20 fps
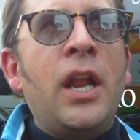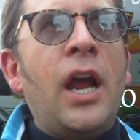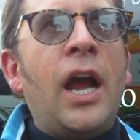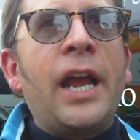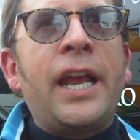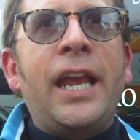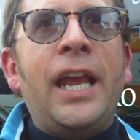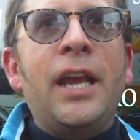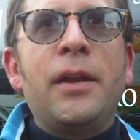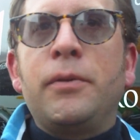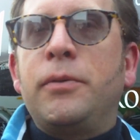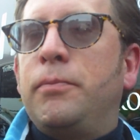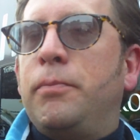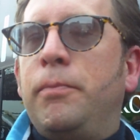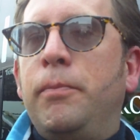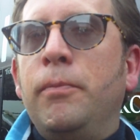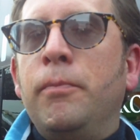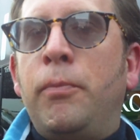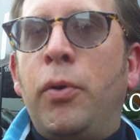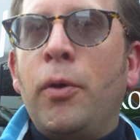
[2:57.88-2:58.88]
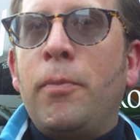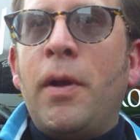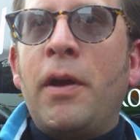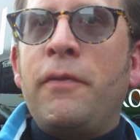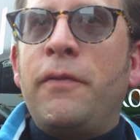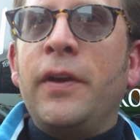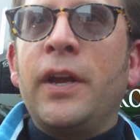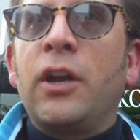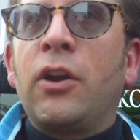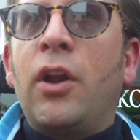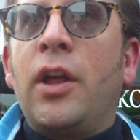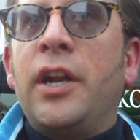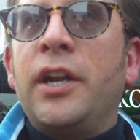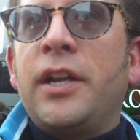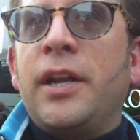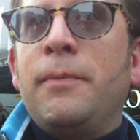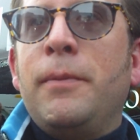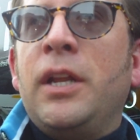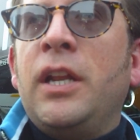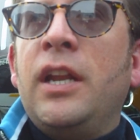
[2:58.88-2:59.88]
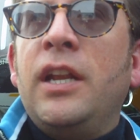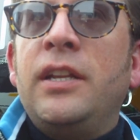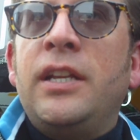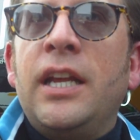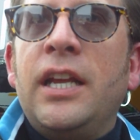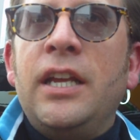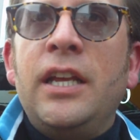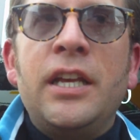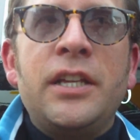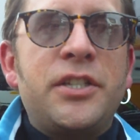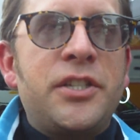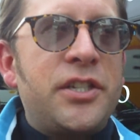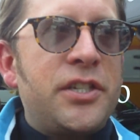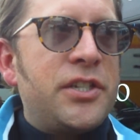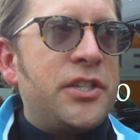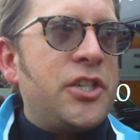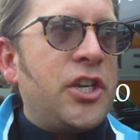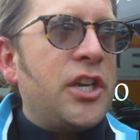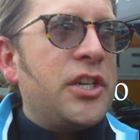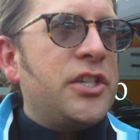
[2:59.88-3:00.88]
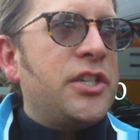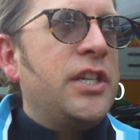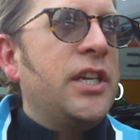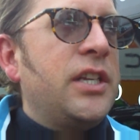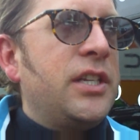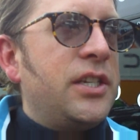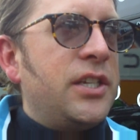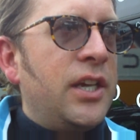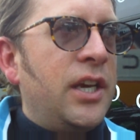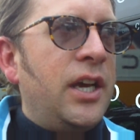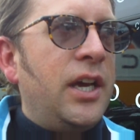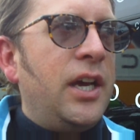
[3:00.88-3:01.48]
I can't put my finger on it. I mean, it's just that,